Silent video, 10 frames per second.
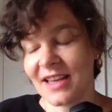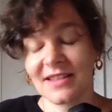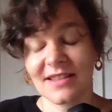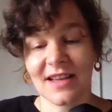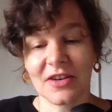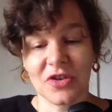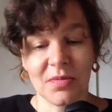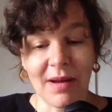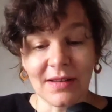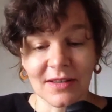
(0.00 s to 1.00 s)
it's
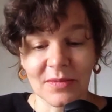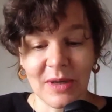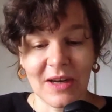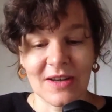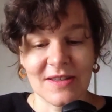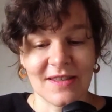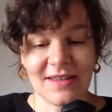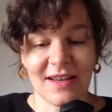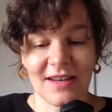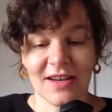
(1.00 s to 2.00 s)
detrimental because
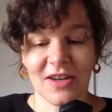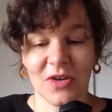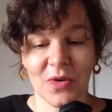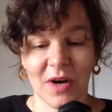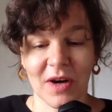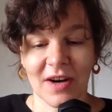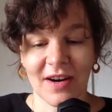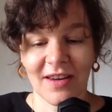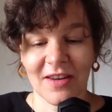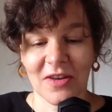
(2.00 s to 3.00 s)
then you
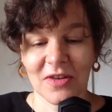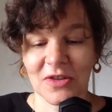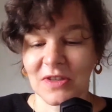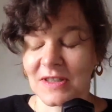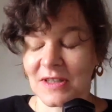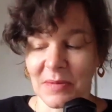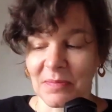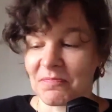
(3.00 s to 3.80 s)
are just